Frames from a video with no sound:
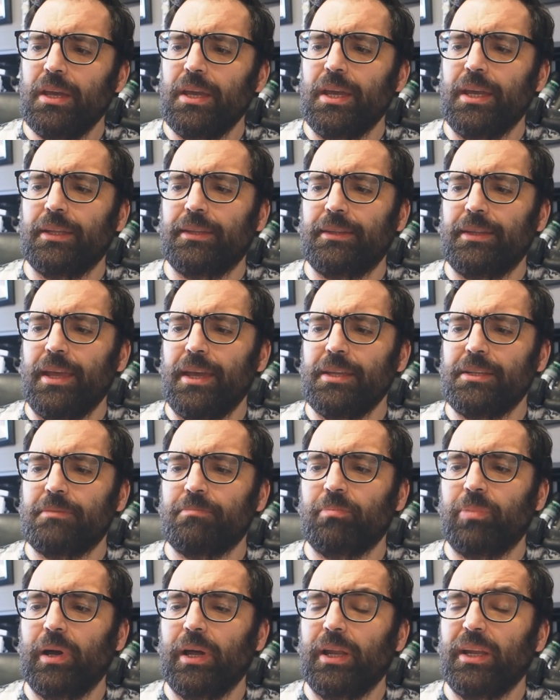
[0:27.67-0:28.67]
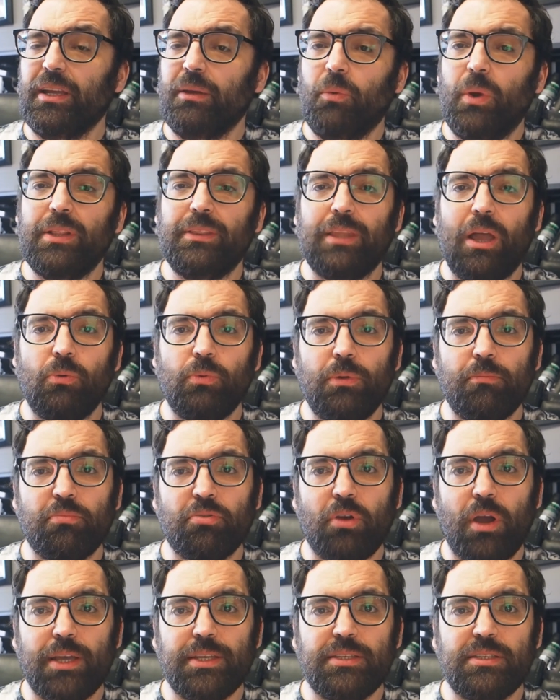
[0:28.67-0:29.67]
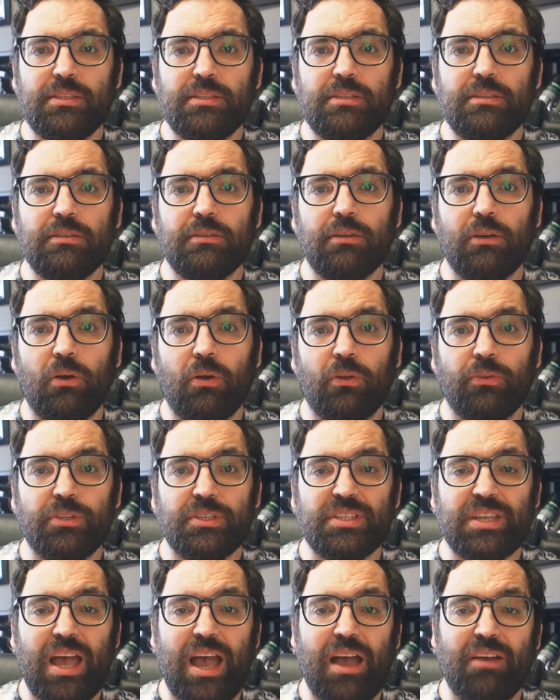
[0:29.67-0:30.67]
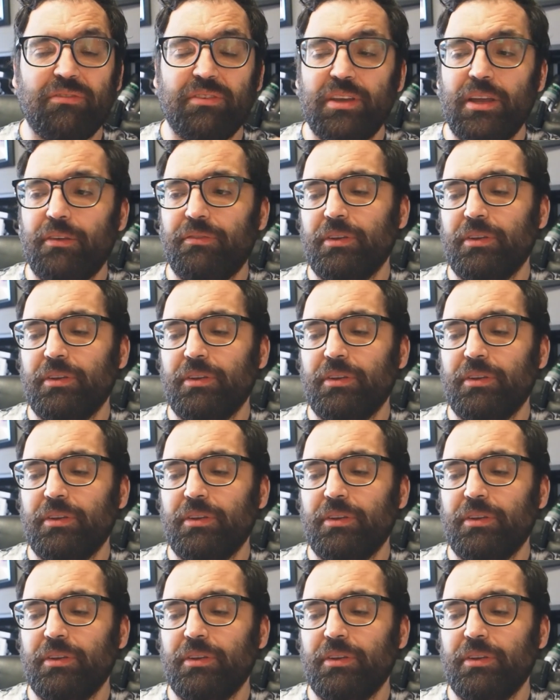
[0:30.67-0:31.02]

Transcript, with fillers: It did, but it went down in price on Zavvi,